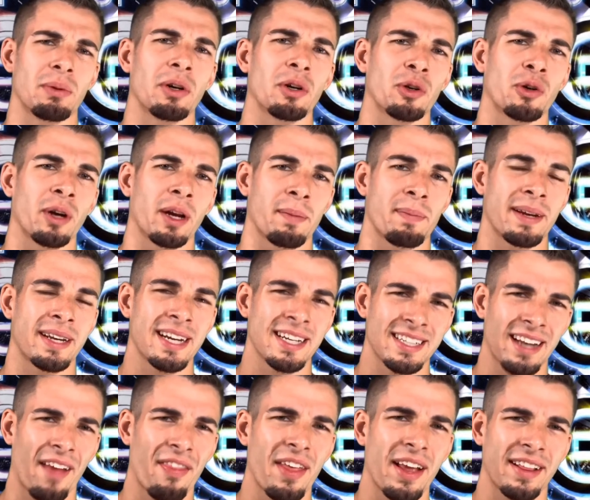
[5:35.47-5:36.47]
real quick, because
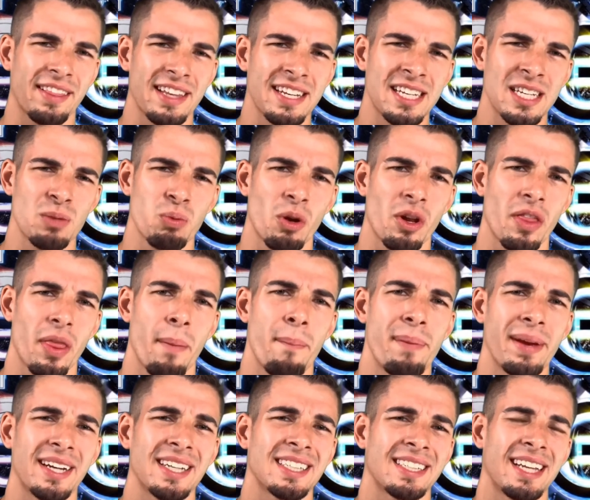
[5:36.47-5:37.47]
I think this is one of the
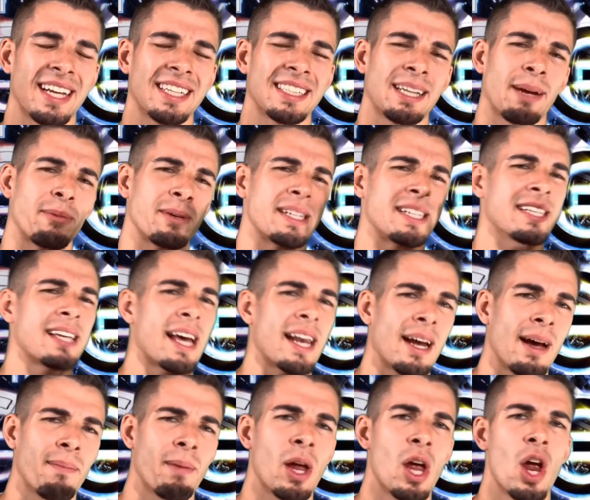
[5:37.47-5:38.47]
biggest things that was set
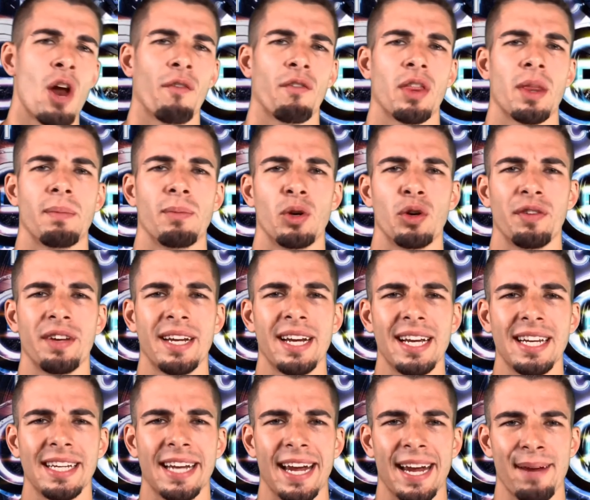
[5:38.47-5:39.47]
up from the movie
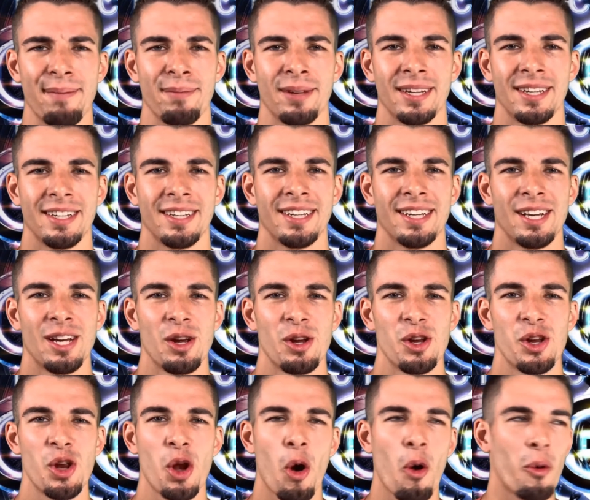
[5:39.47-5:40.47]
Endgame.
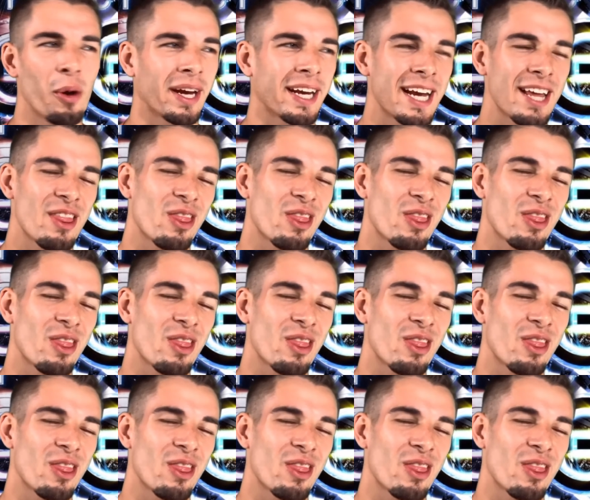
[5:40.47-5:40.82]
You know, we get